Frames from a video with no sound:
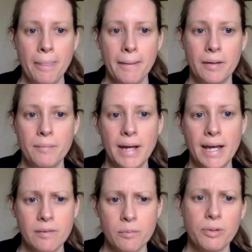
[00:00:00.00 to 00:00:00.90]

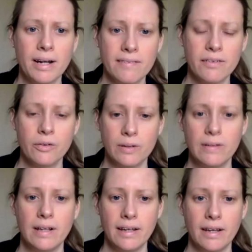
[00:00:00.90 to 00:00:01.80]
and some
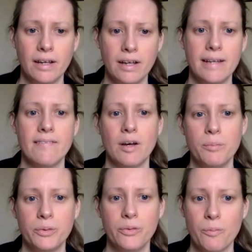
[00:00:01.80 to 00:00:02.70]
practical
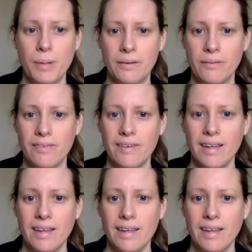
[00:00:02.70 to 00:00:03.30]
examples about